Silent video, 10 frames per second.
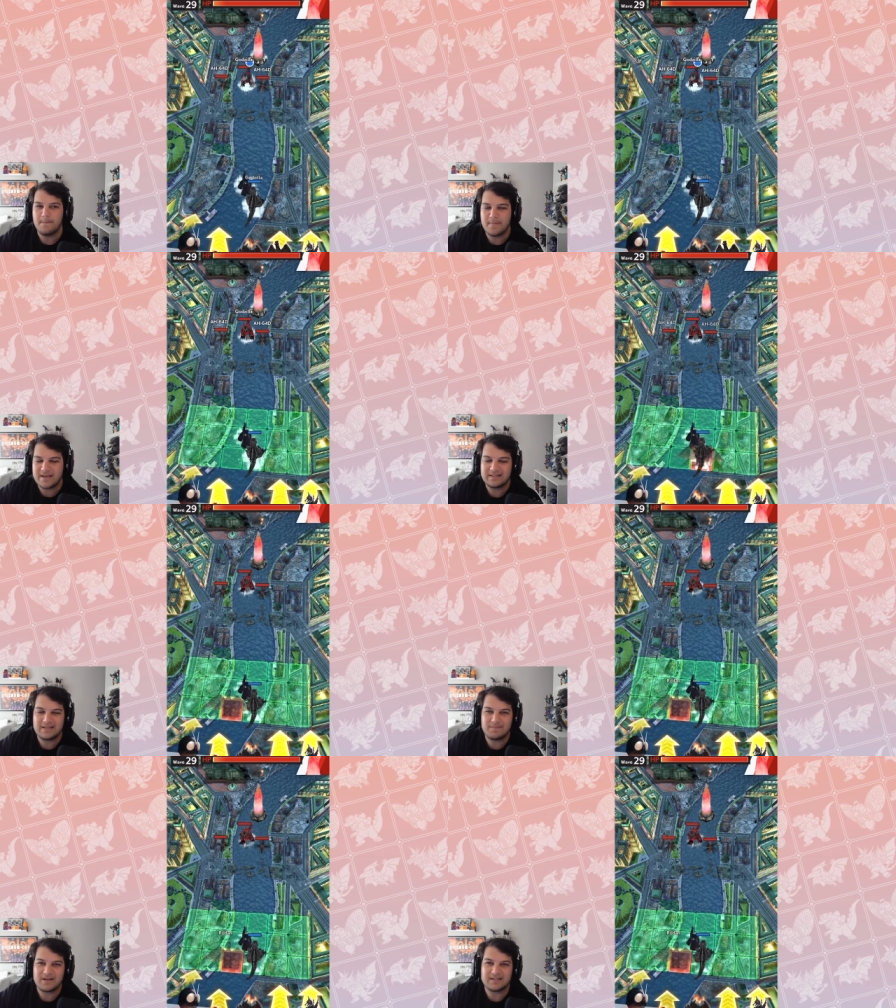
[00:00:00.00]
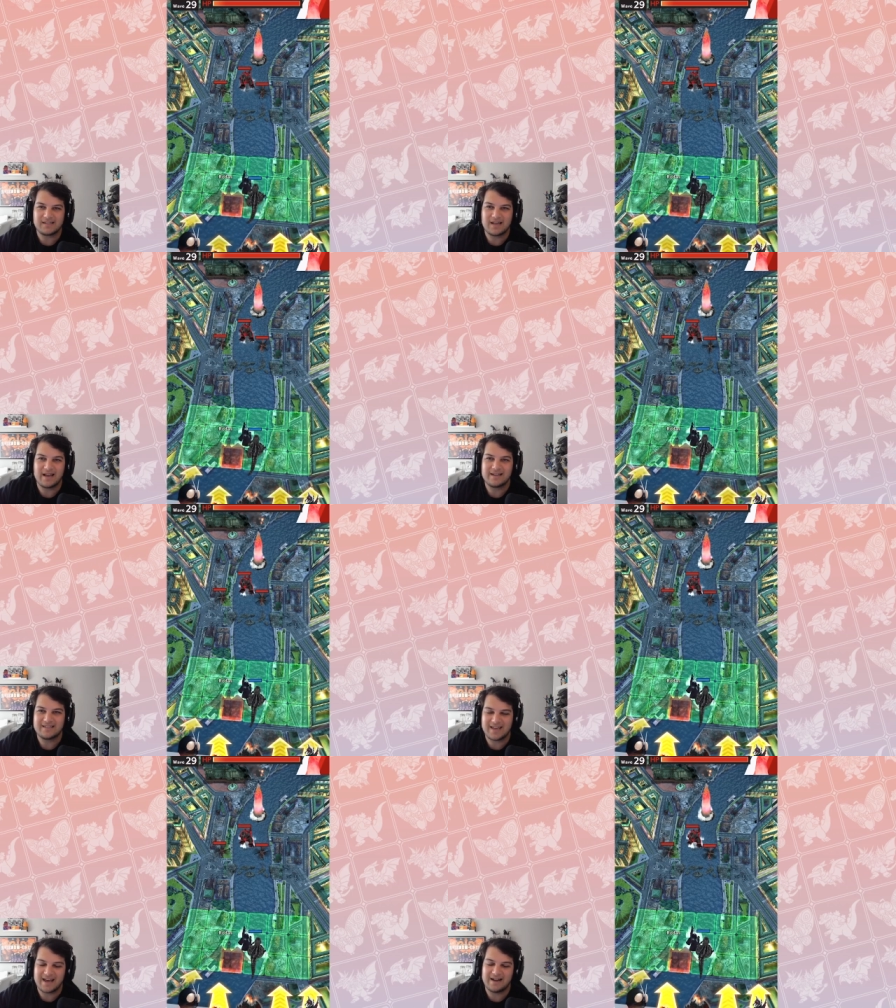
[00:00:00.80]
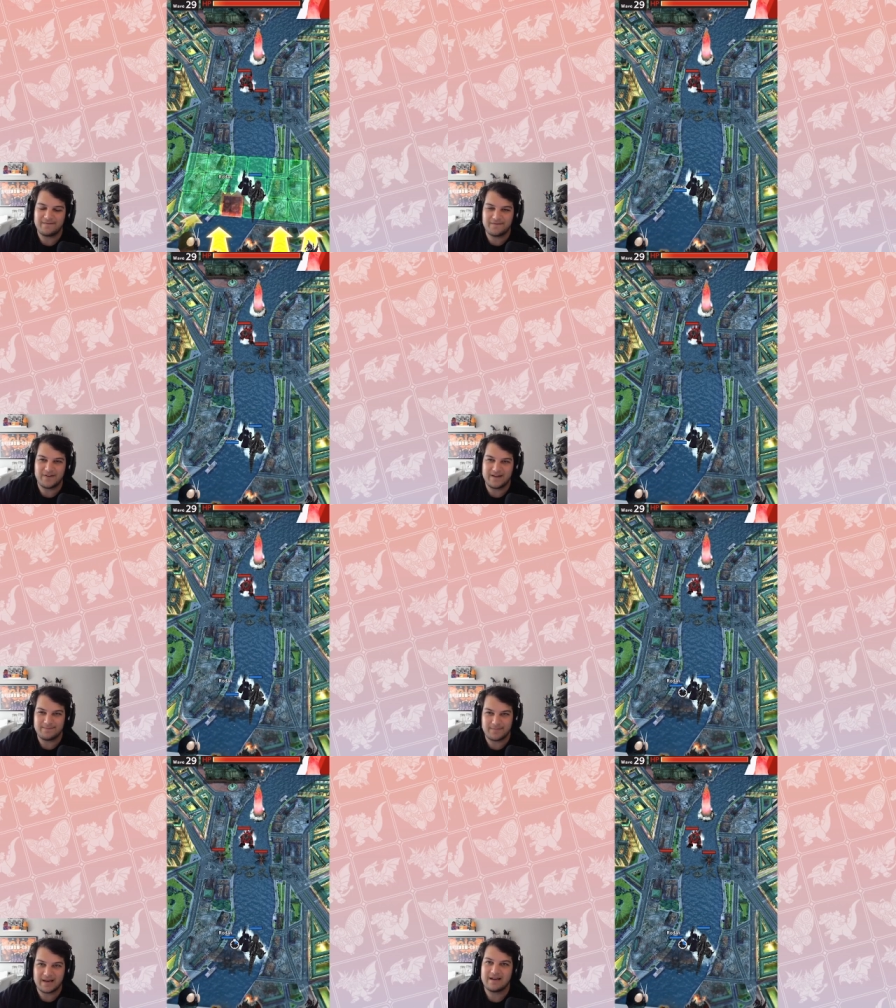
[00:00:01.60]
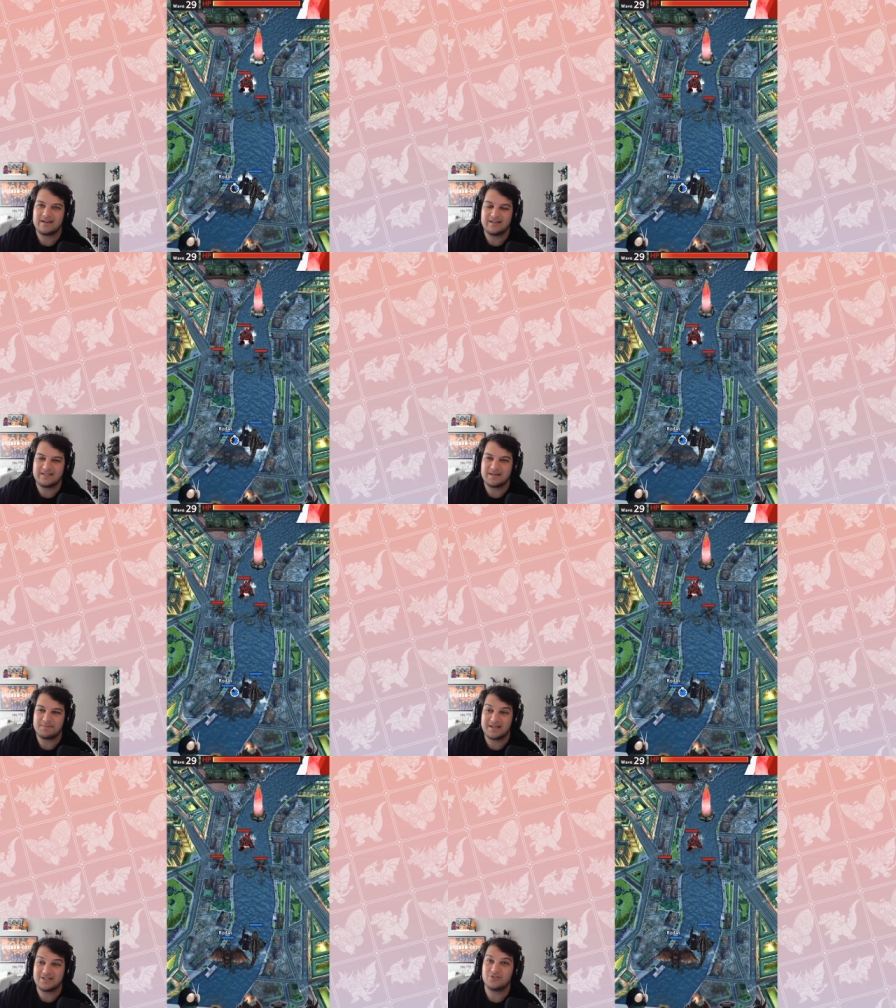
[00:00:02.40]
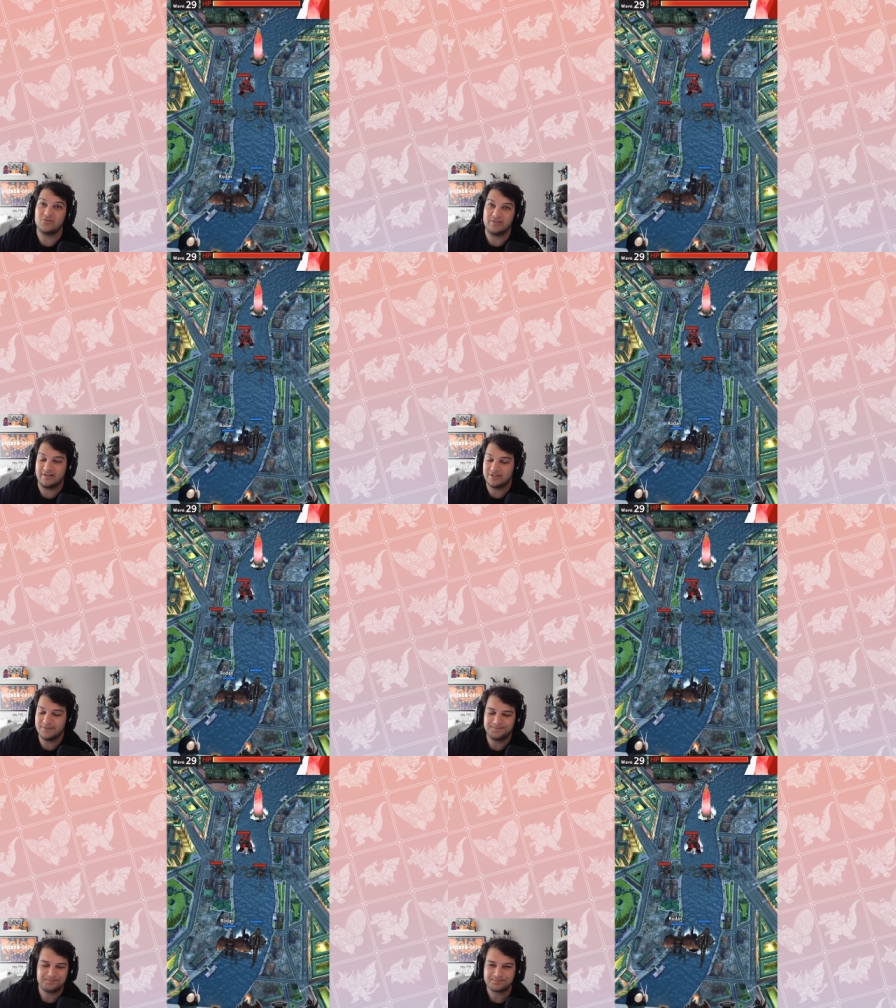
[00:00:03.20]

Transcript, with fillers: Mainly because the Gigans cannot fight back except against your leader.